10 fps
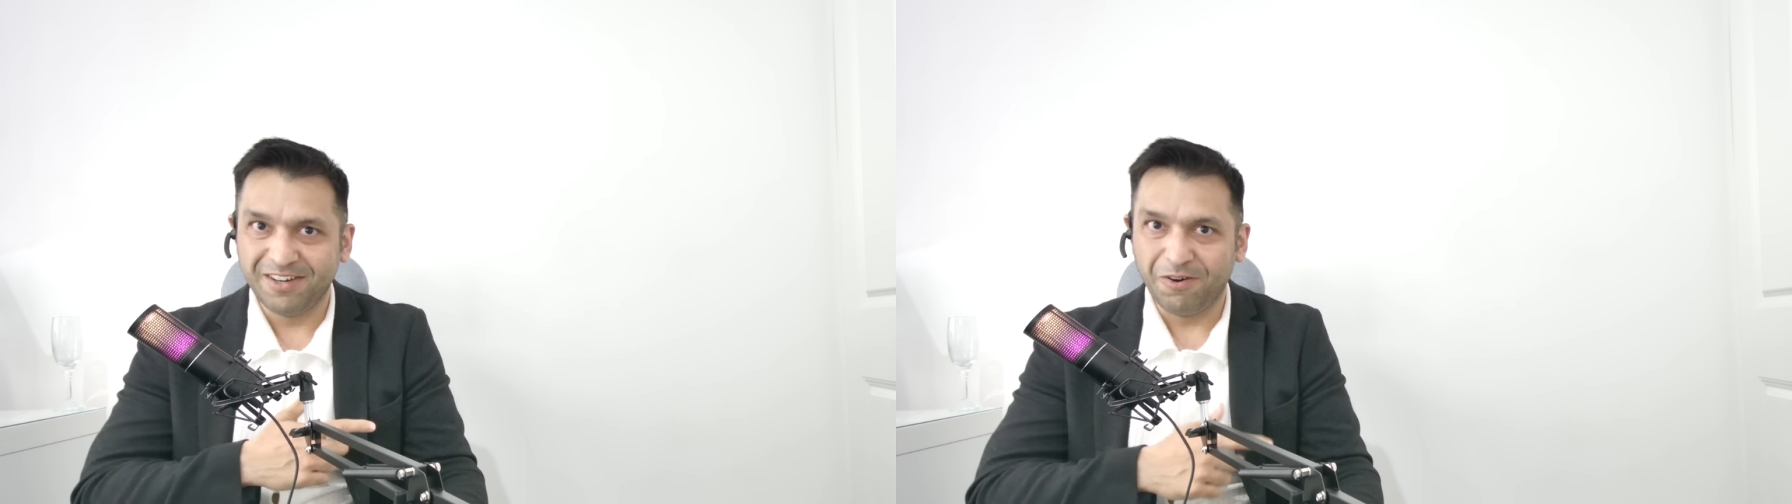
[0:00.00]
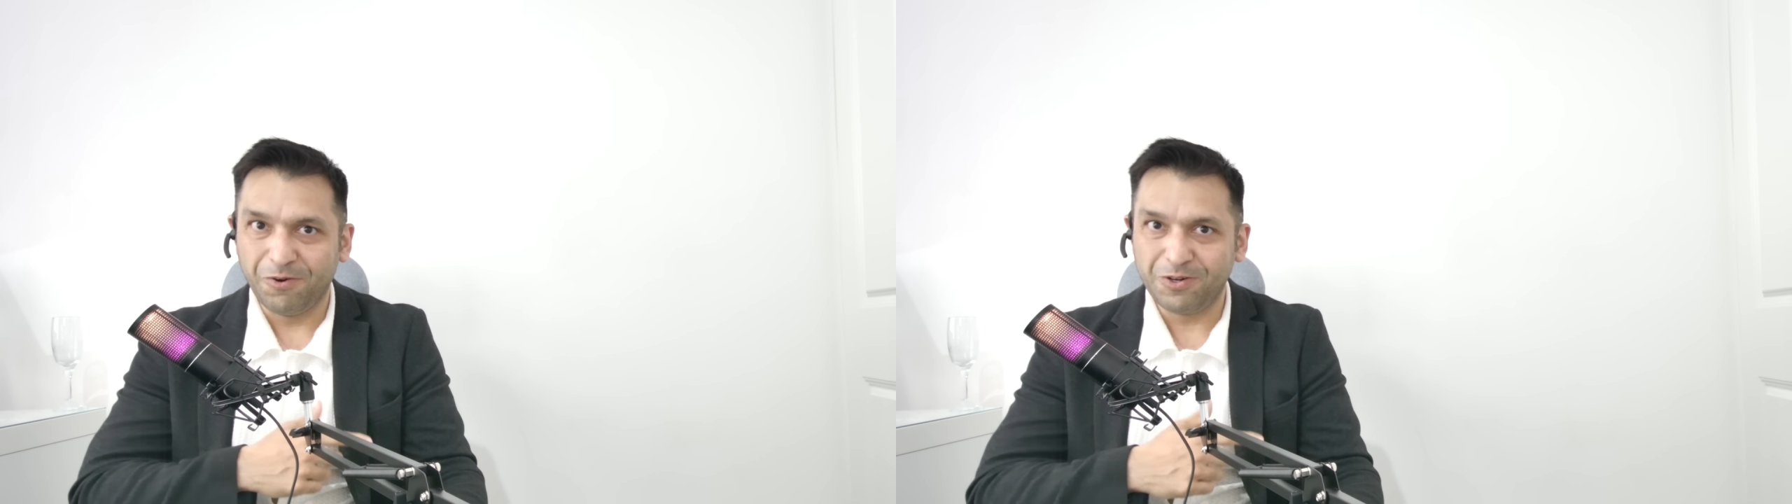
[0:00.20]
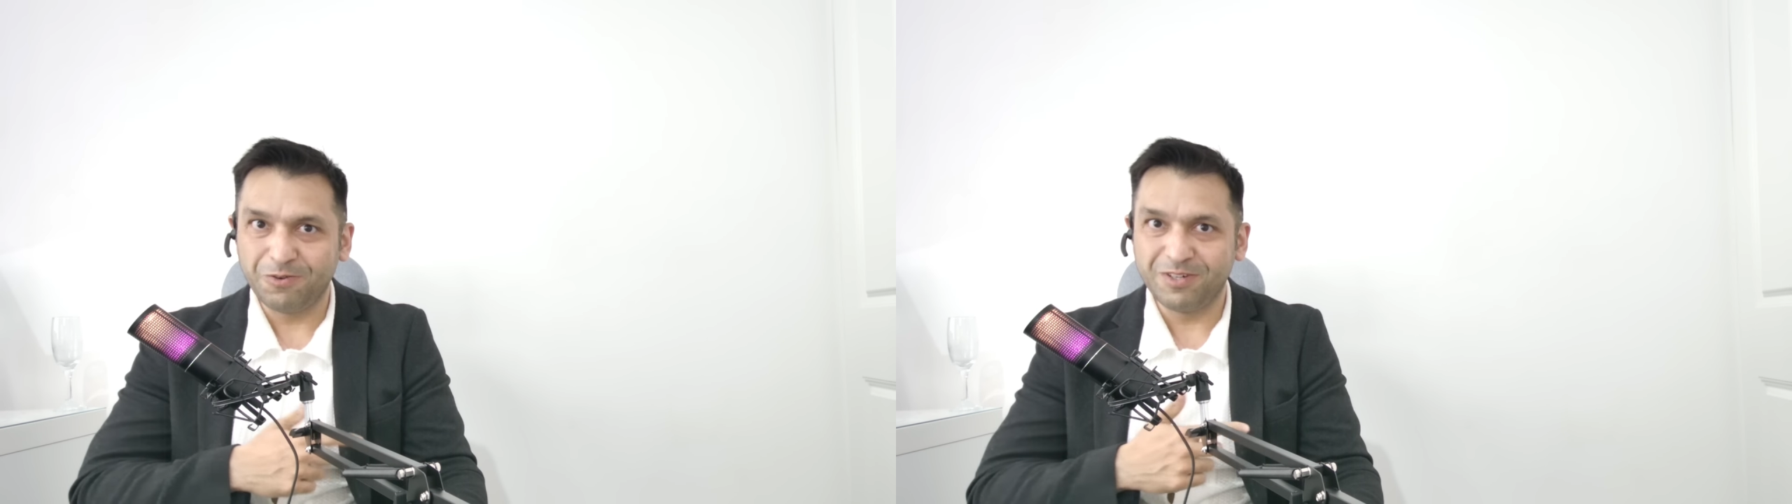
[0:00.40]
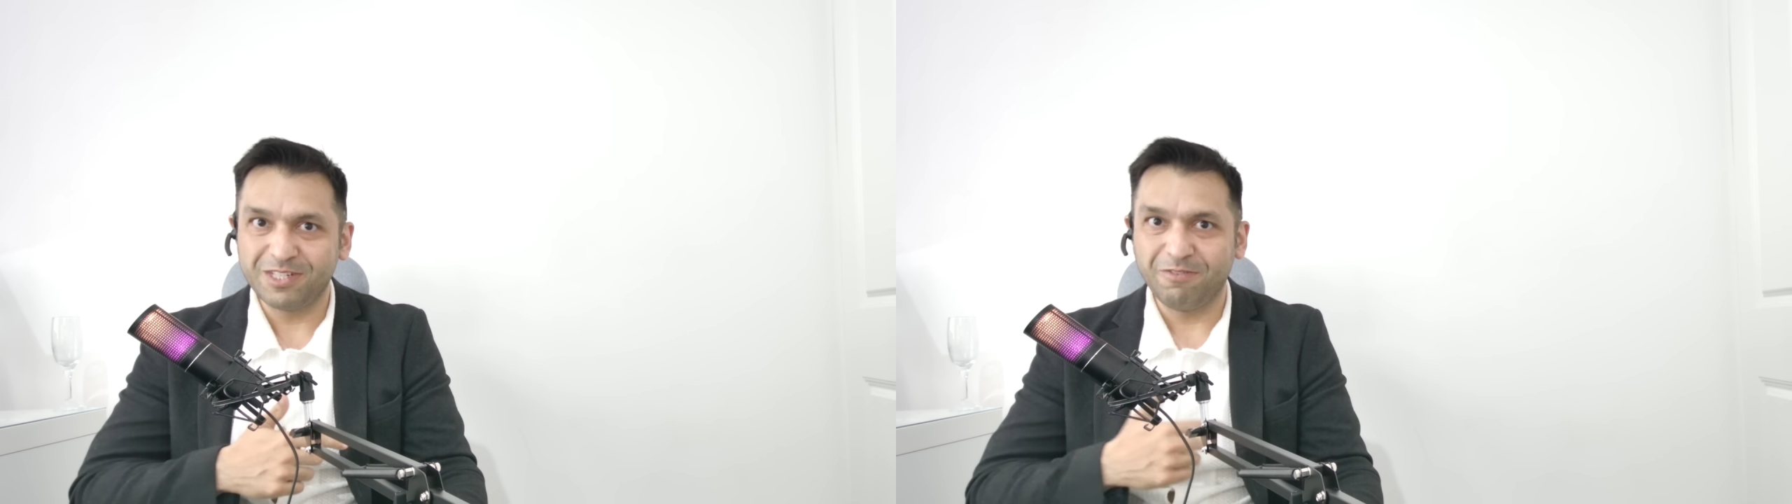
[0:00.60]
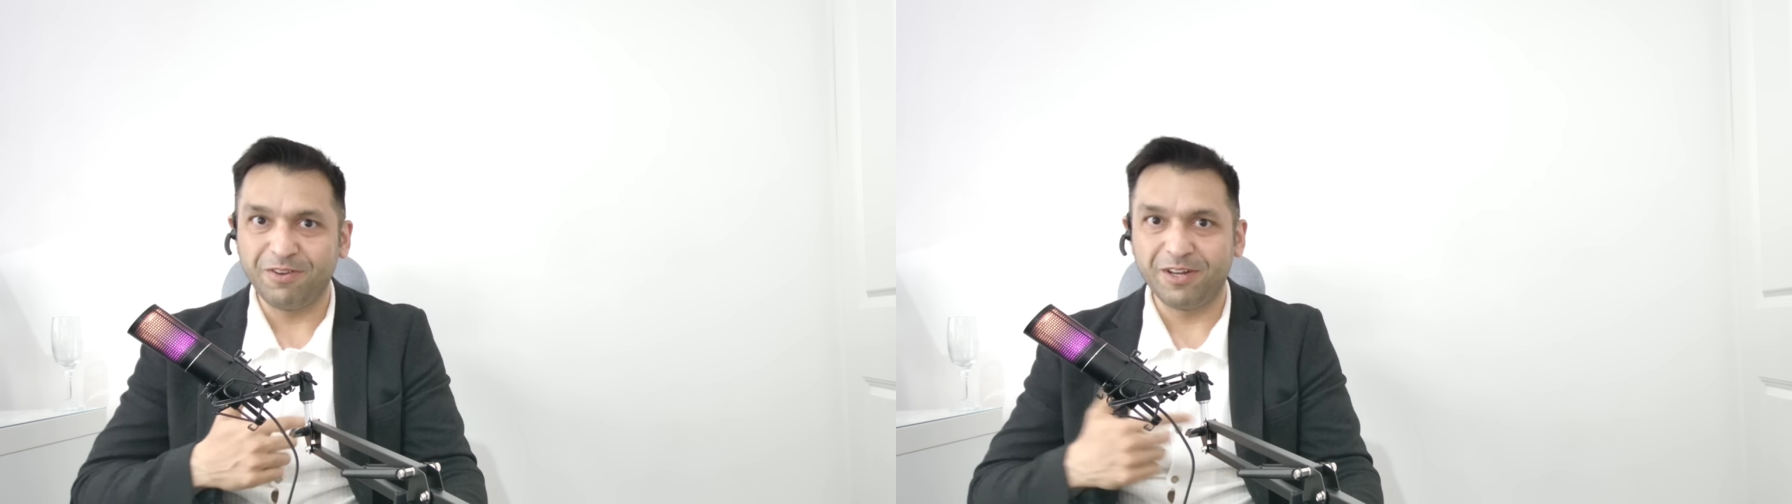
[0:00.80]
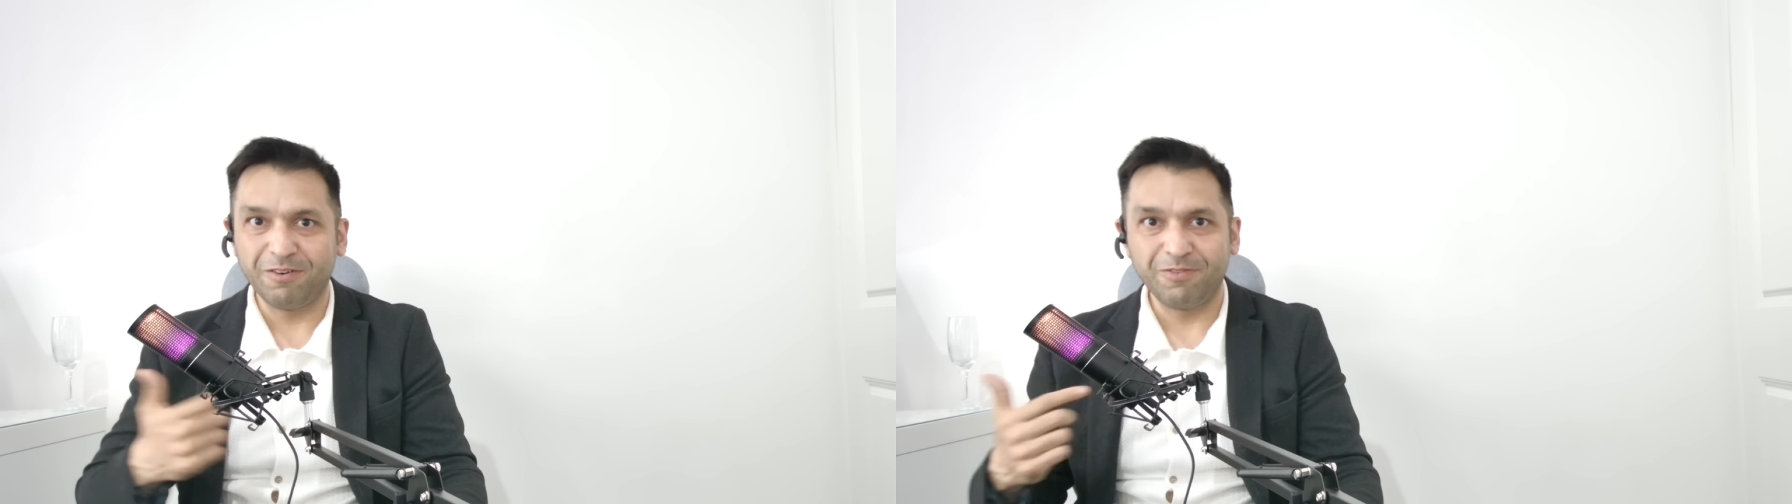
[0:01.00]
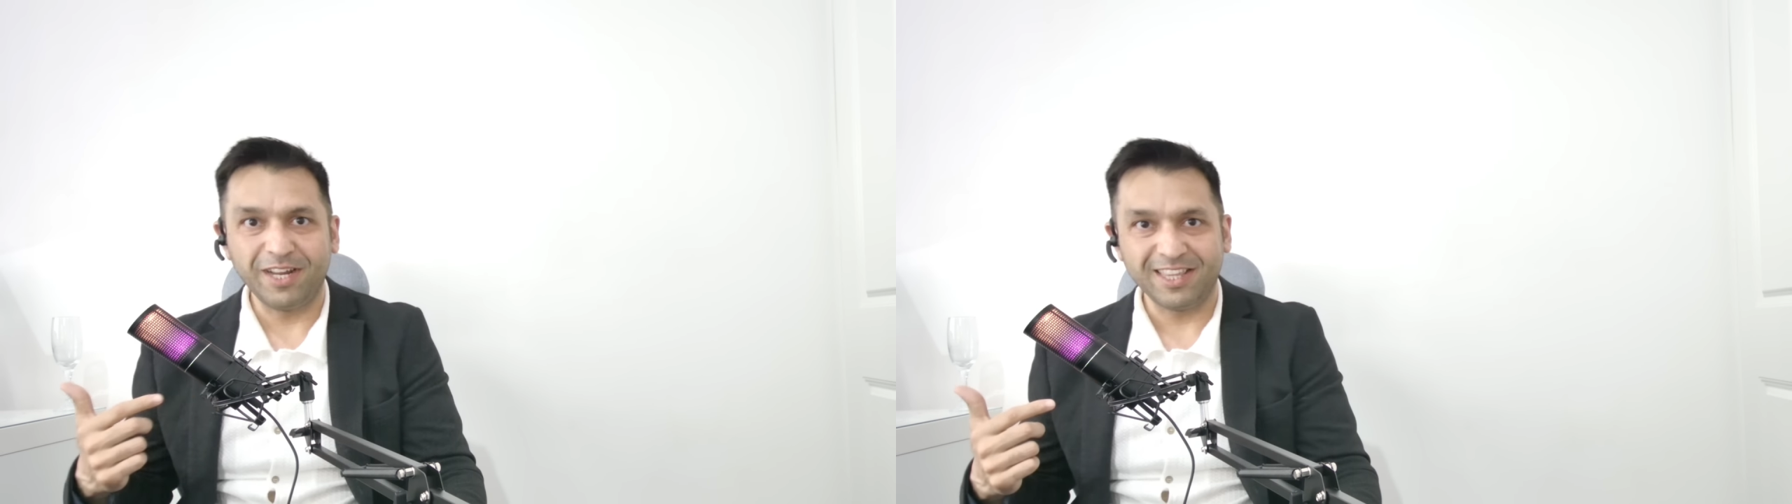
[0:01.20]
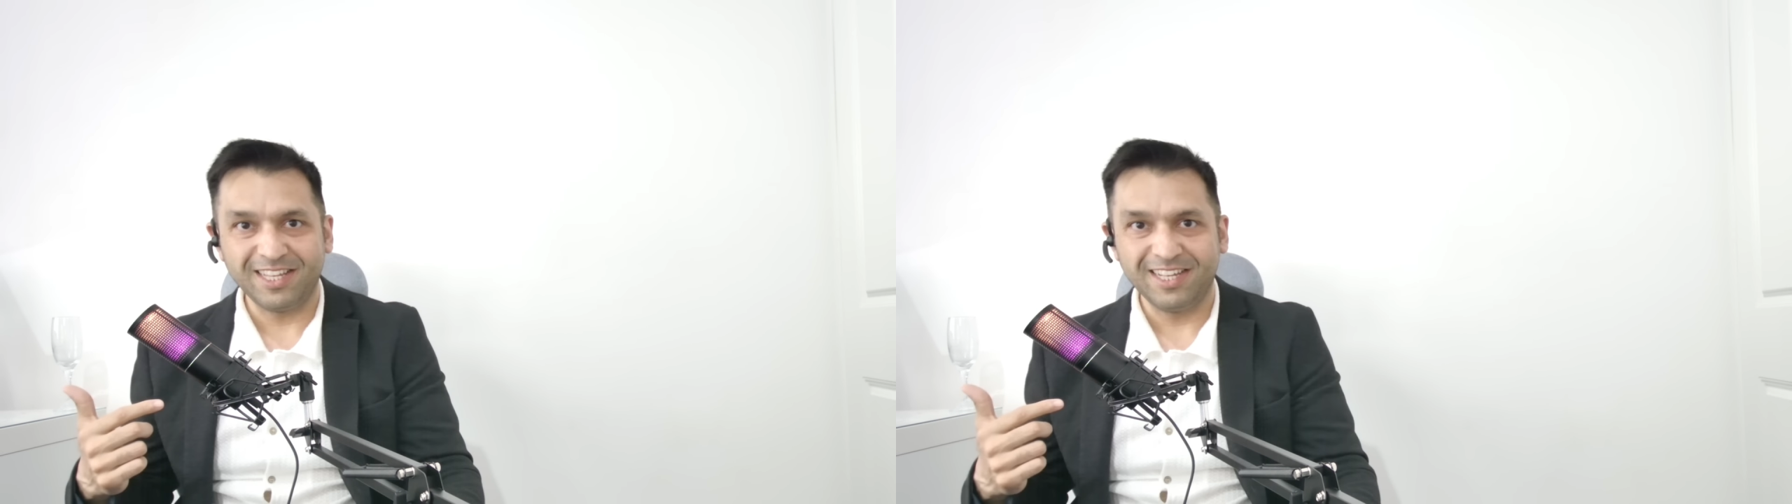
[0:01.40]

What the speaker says: or towards the fear of death.